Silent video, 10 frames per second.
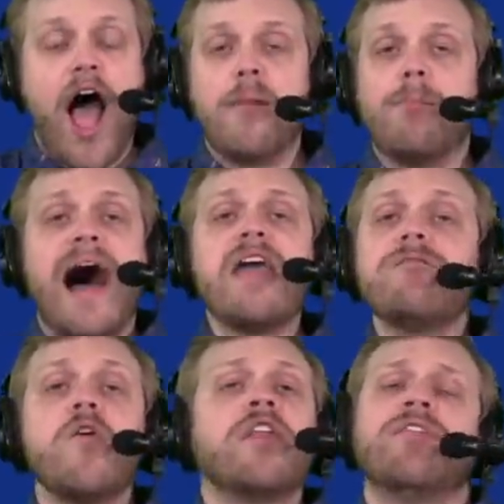my
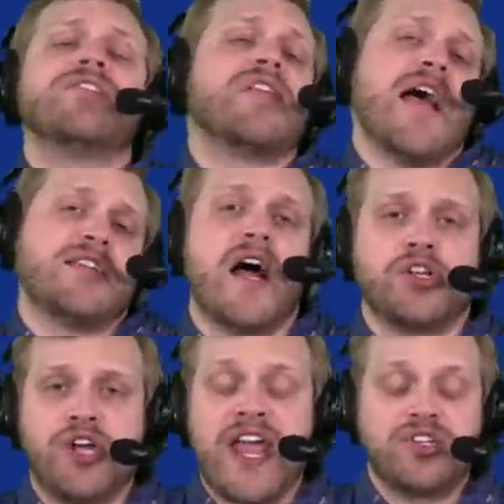view of the defense not, has not
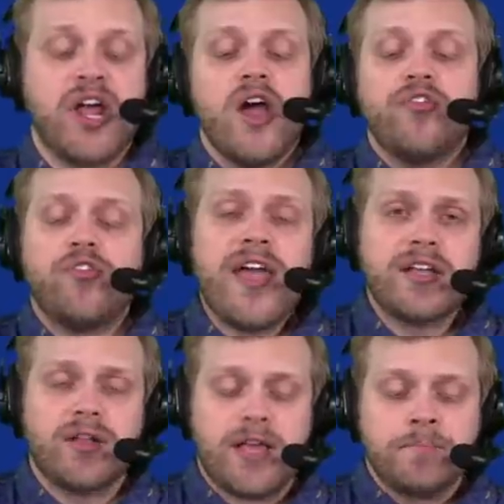changed.
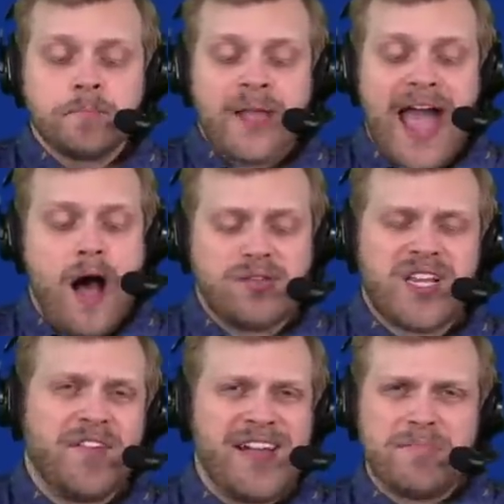Frankly,
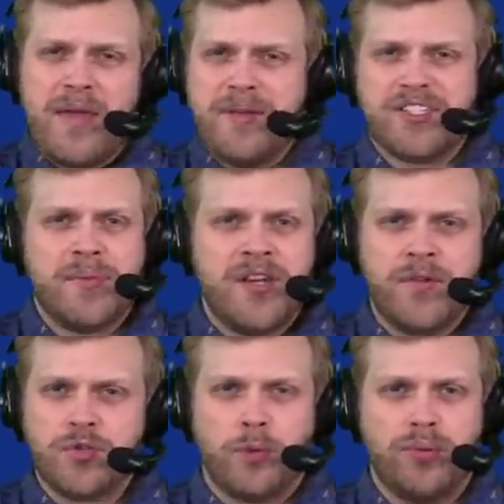outside of like maybe some
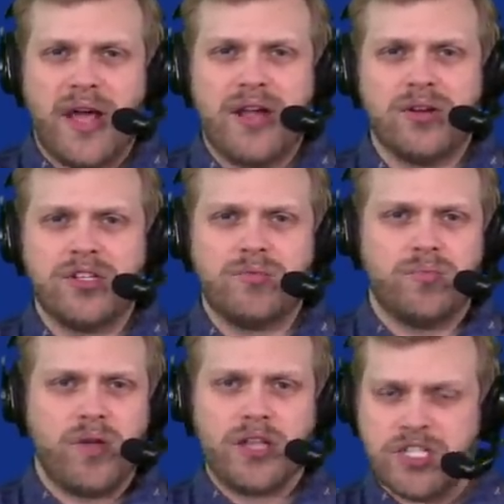individual players
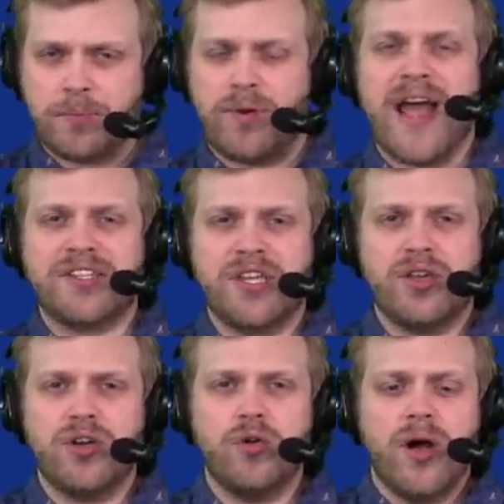uh, surprising
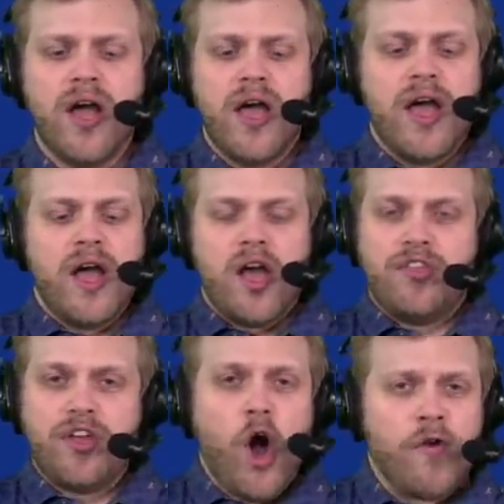you,
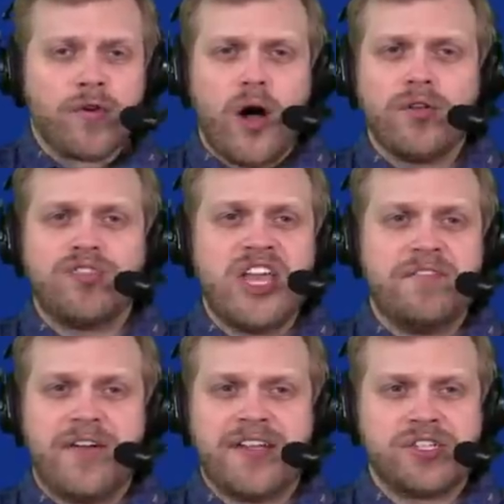the overall
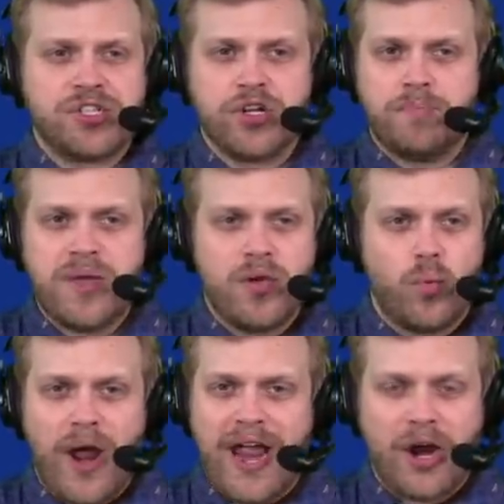defense should be
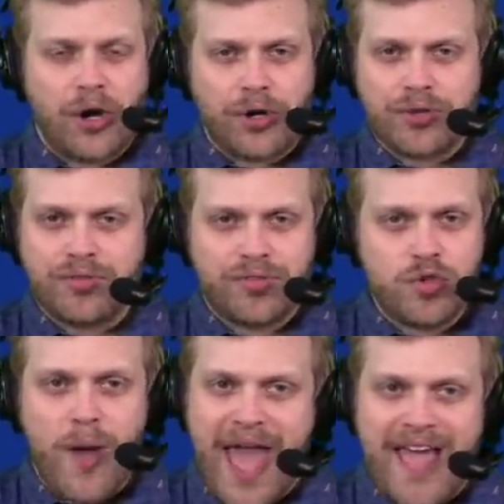where
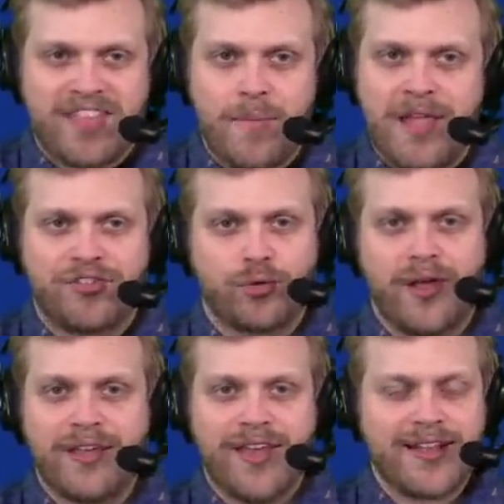you had them
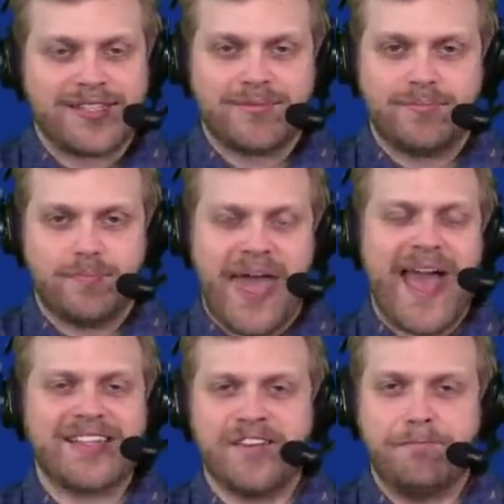entering. It's
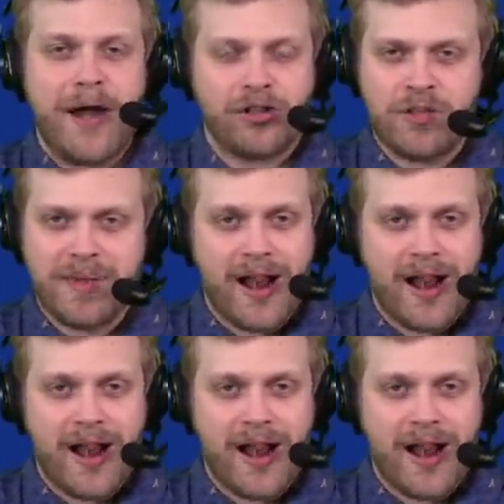pads have barely been